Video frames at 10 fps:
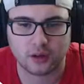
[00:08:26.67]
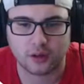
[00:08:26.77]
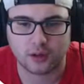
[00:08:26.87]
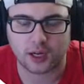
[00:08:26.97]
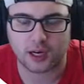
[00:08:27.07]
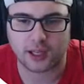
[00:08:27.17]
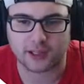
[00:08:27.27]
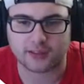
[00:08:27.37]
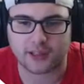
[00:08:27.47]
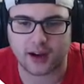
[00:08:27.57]
Kind of like
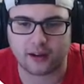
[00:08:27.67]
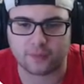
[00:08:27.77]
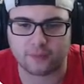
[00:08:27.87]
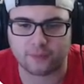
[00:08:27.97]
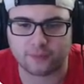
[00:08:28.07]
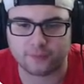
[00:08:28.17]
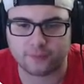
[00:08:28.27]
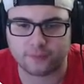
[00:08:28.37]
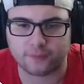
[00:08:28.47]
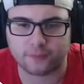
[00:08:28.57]
DARE.
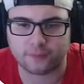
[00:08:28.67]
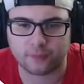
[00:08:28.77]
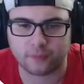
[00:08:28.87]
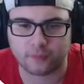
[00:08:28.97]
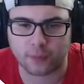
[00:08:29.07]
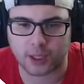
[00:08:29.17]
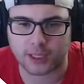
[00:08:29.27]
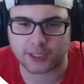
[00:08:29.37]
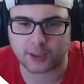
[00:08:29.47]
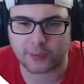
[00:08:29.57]
I like
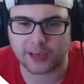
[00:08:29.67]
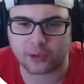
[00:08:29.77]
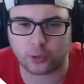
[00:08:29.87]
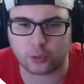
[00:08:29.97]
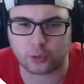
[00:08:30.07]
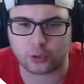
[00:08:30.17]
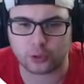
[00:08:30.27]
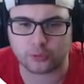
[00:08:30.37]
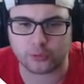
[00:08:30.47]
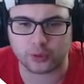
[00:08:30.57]
how they're making their own little
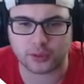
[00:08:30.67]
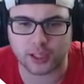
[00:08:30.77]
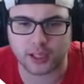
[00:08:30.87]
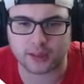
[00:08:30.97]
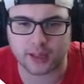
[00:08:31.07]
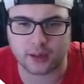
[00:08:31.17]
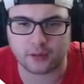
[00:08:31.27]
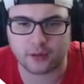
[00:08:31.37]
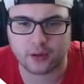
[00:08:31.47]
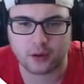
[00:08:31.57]
universe. I like that.
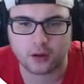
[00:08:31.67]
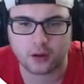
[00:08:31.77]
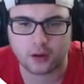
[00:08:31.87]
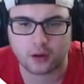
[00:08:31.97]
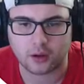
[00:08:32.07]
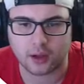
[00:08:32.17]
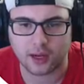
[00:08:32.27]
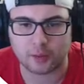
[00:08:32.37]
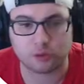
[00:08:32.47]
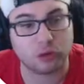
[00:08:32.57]
Okay, I'm
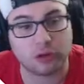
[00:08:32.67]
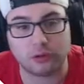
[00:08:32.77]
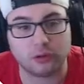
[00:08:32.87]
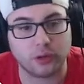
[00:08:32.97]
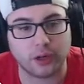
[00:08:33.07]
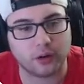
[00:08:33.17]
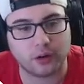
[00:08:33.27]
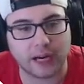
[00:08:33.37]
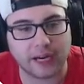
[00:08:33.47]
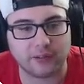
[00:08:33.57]
just running through here.
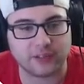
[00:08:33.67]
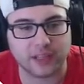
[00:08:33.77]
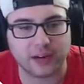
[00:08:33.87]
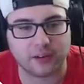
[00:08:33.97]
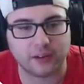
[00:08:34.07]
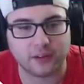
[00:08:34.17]
I ain't even scared.